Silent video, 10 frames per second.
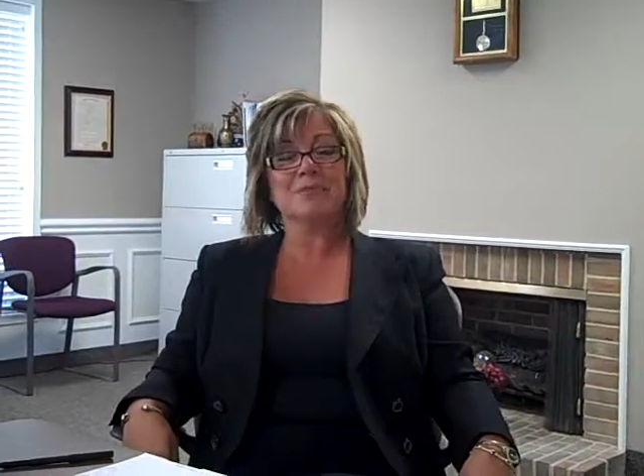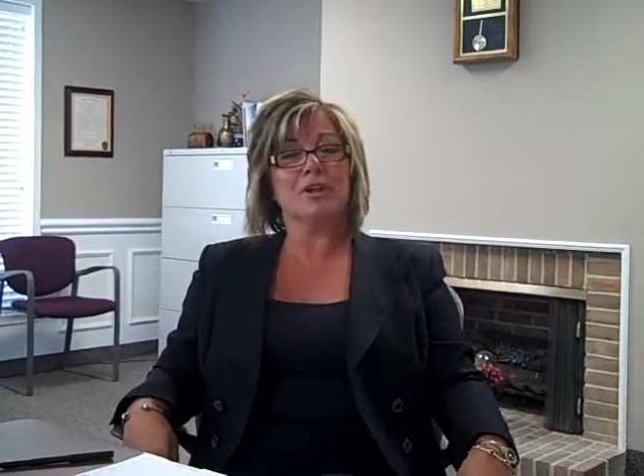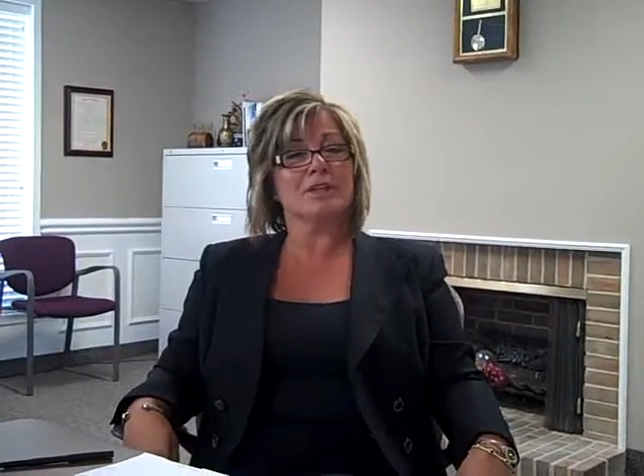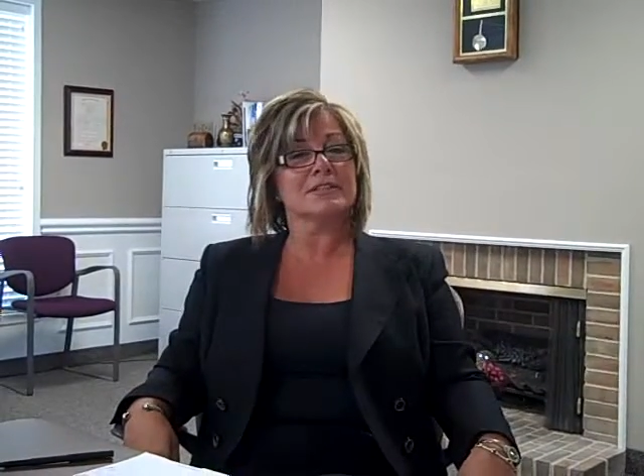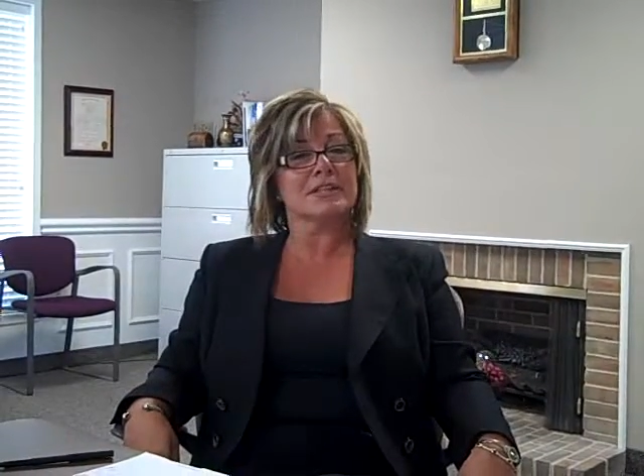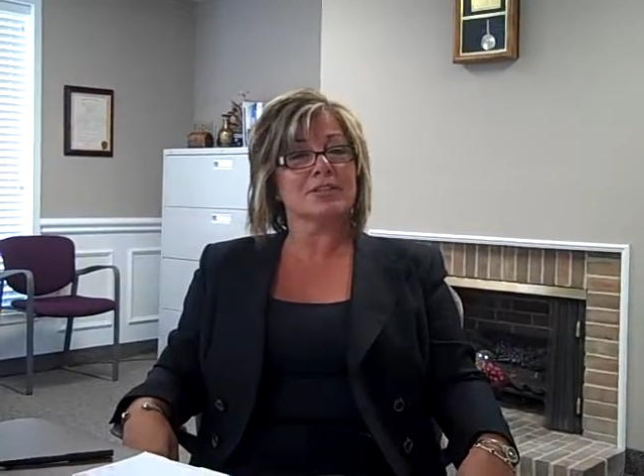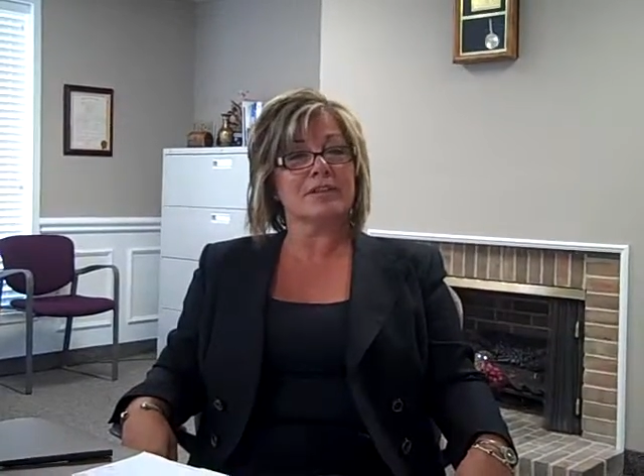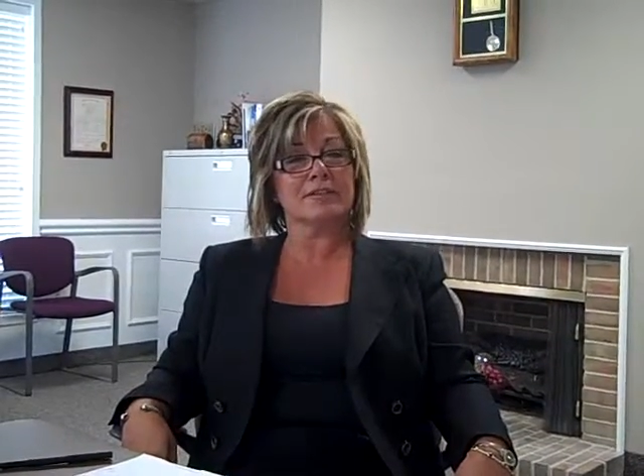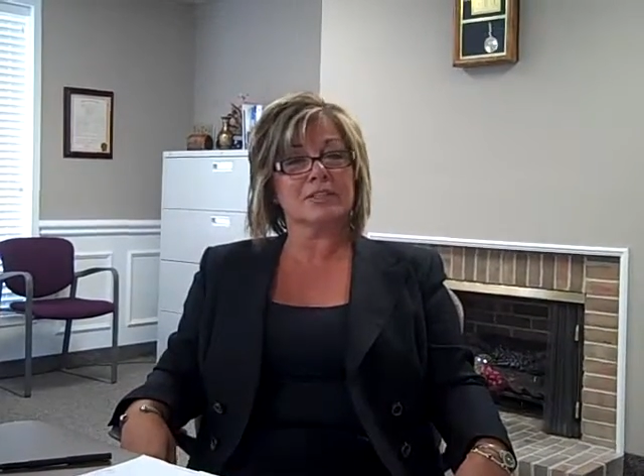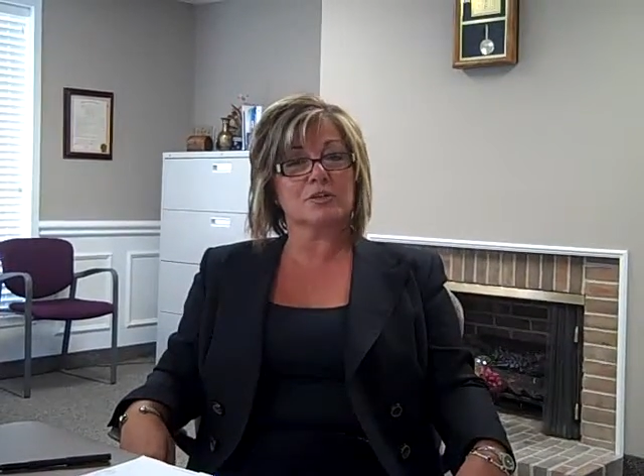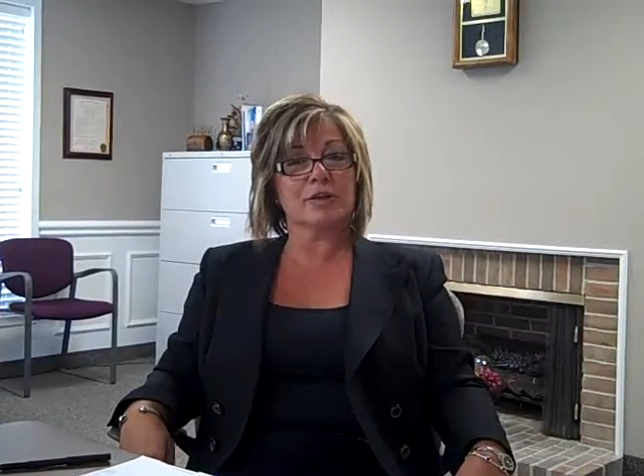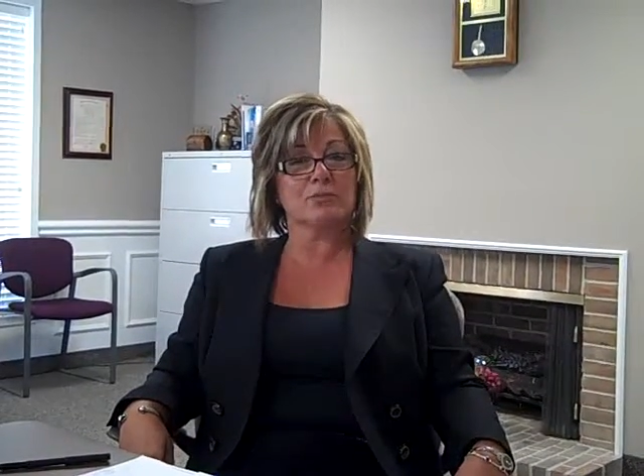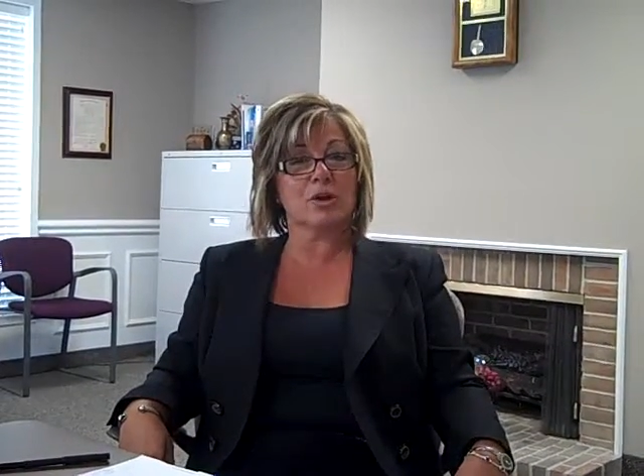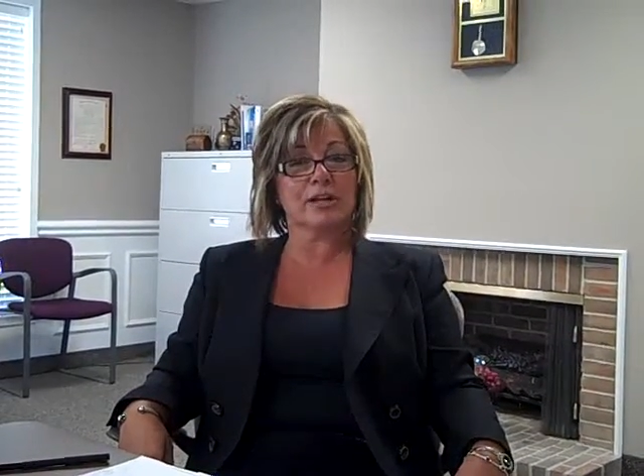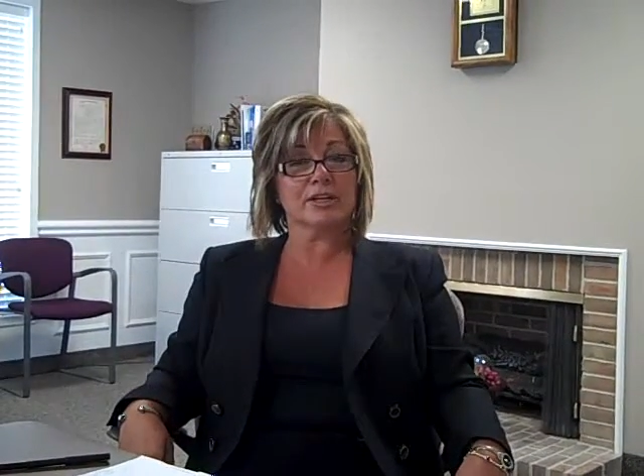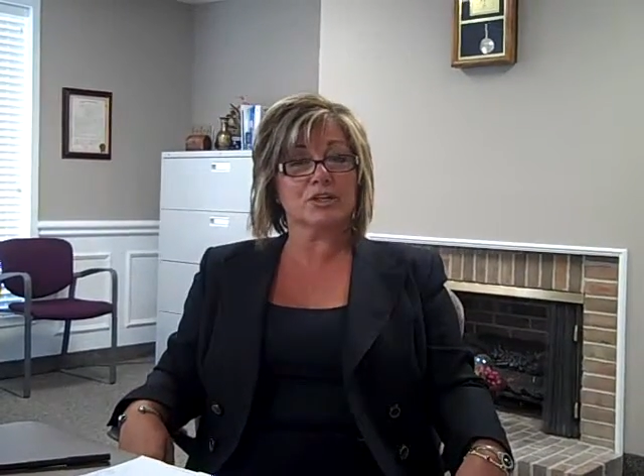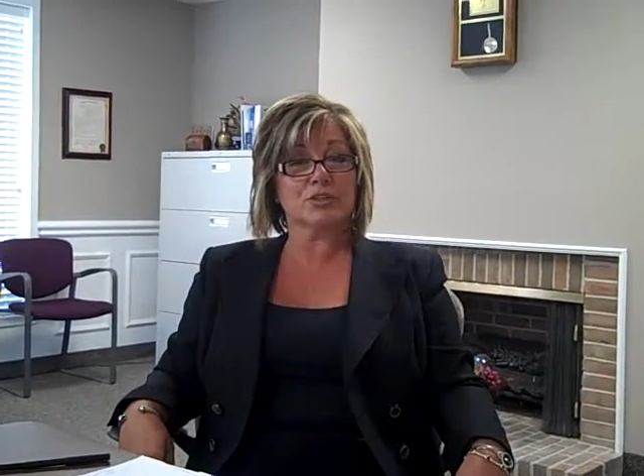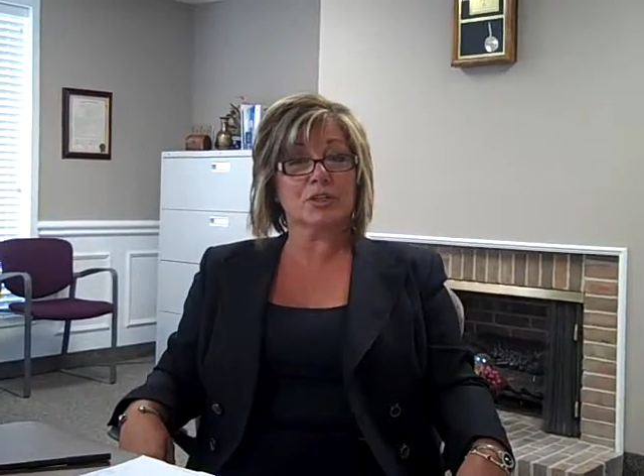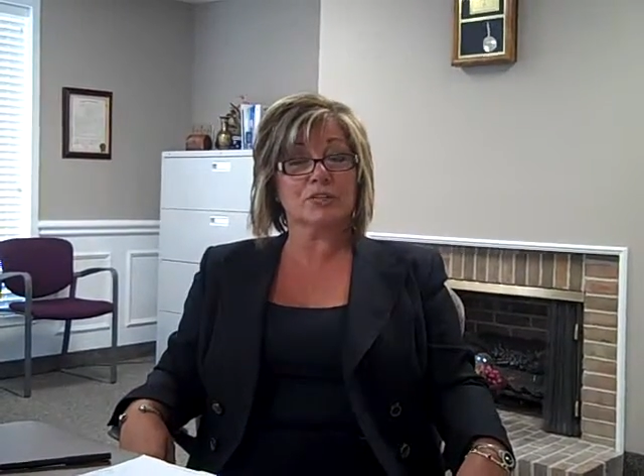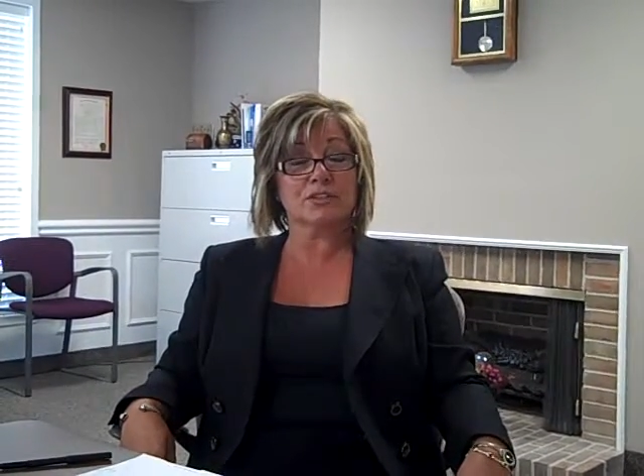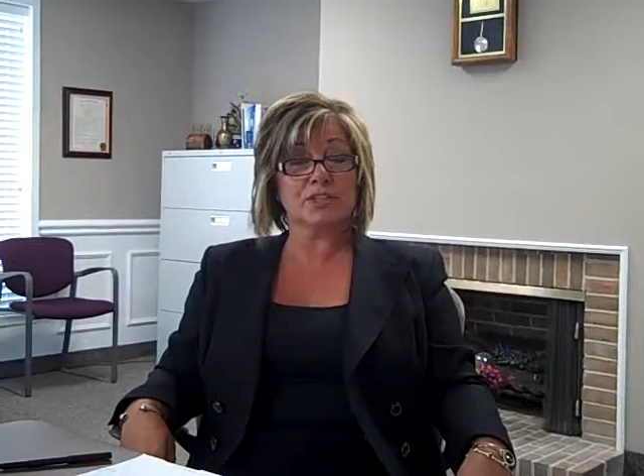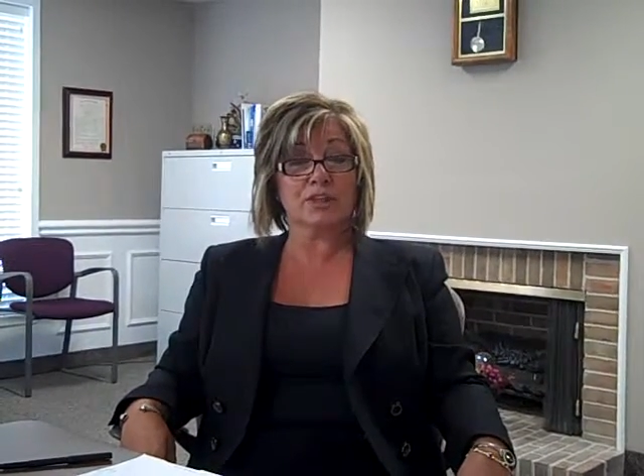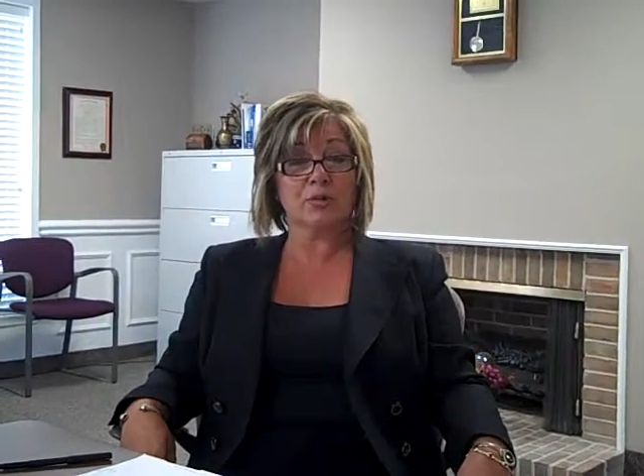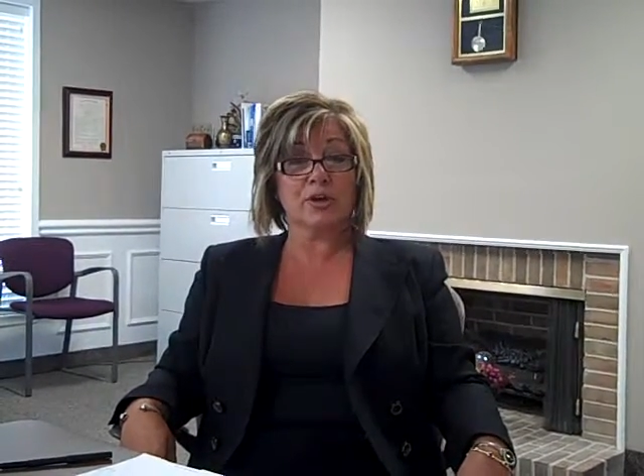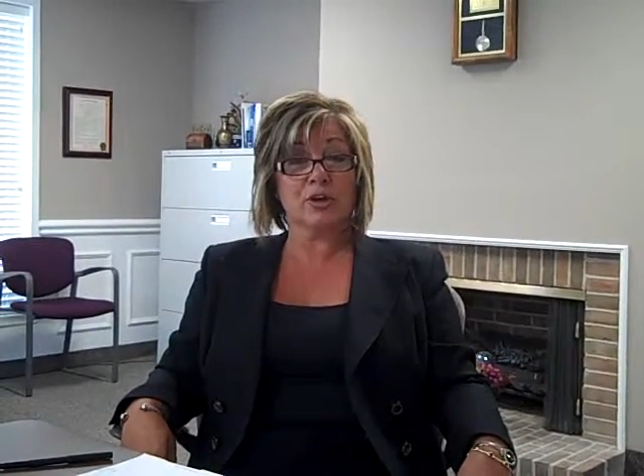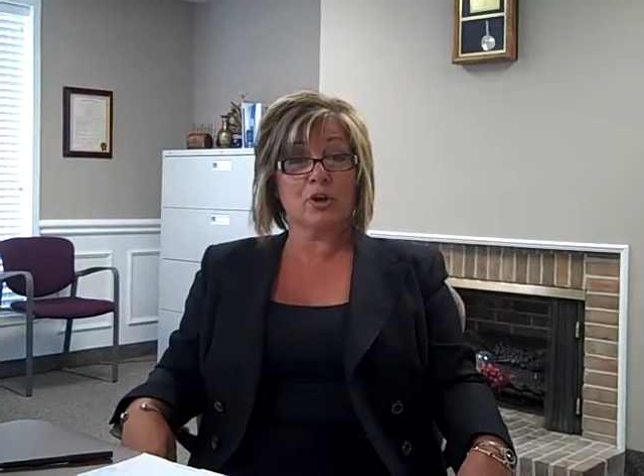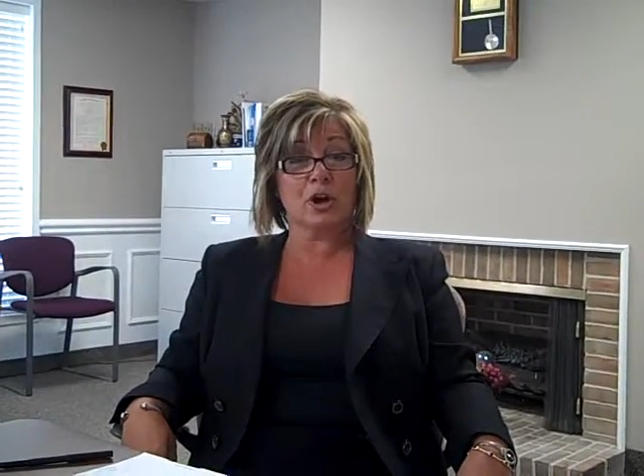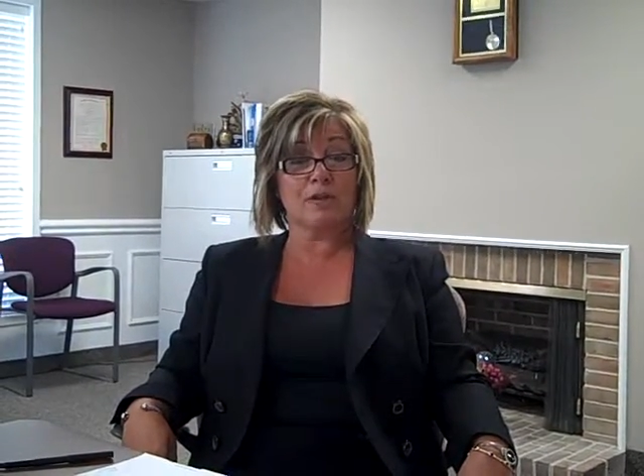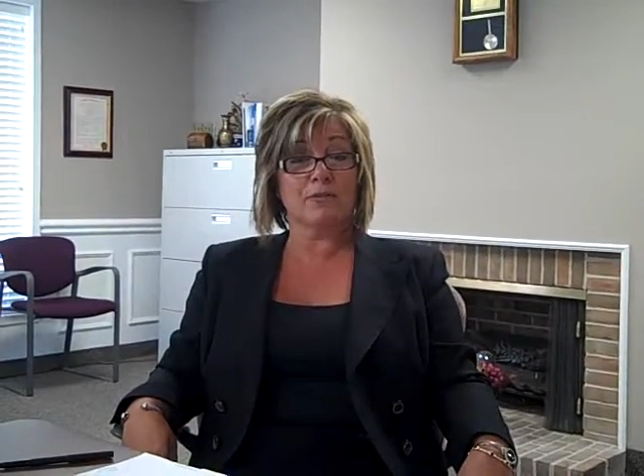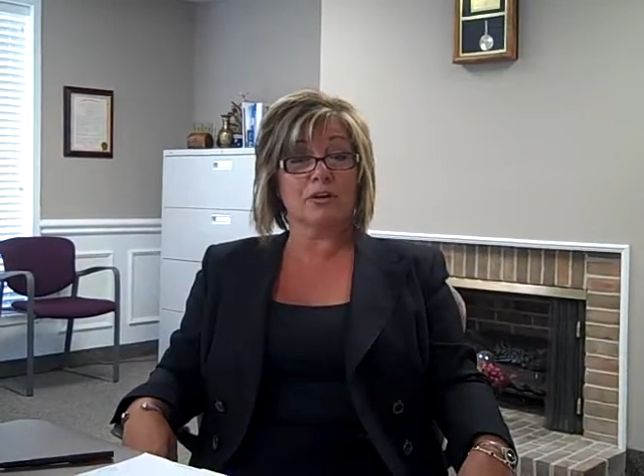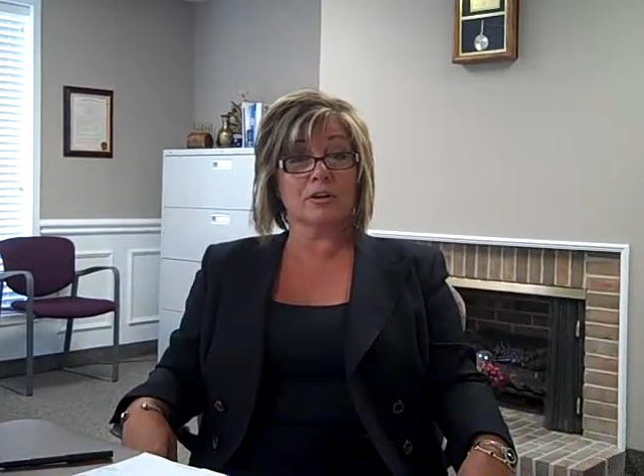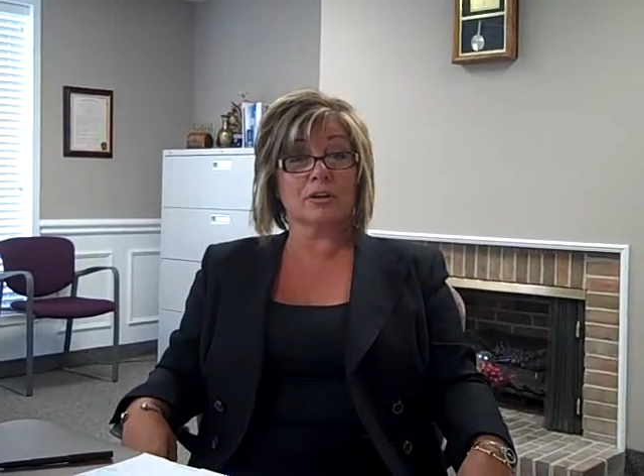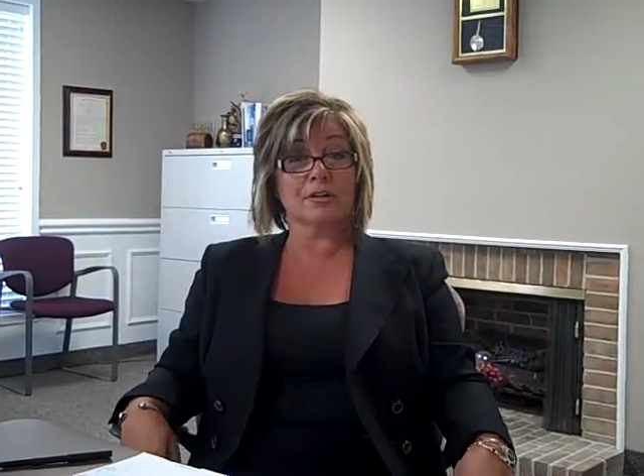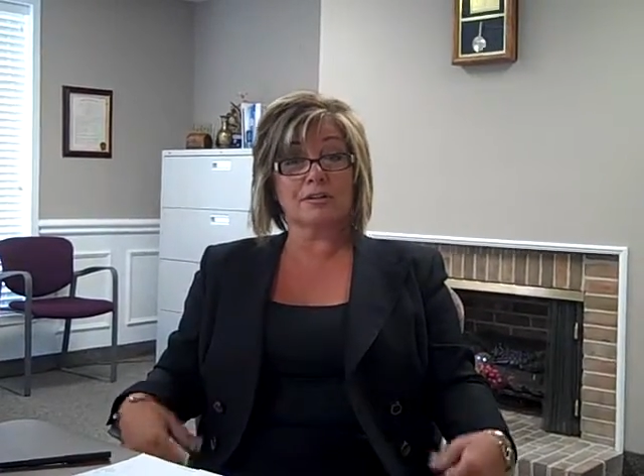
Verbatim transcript: but all of a sudden you have this great product or service that you want to offer